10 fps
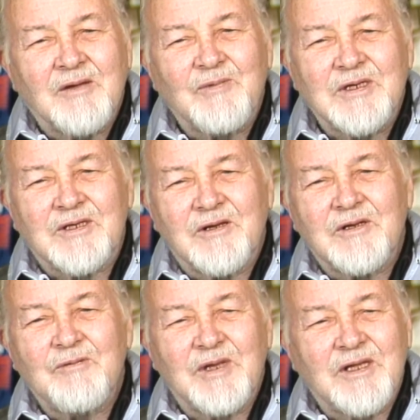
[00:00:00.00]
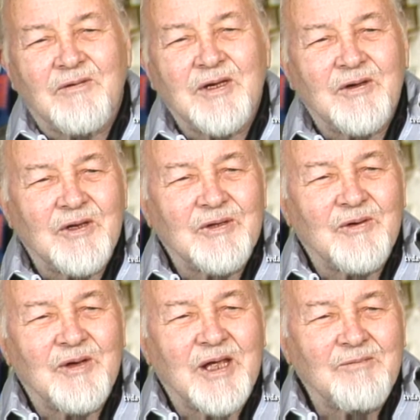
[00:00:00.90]
And we certainly were never going to
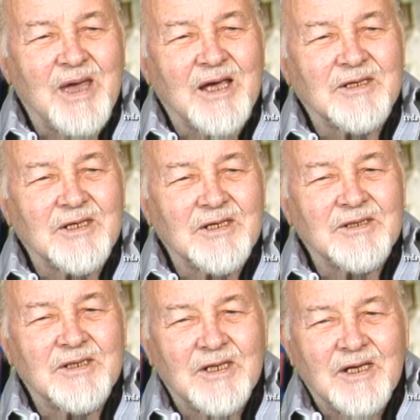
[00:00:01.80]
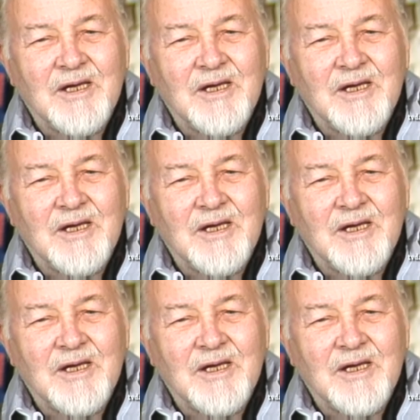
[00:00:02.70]
do it at Max's.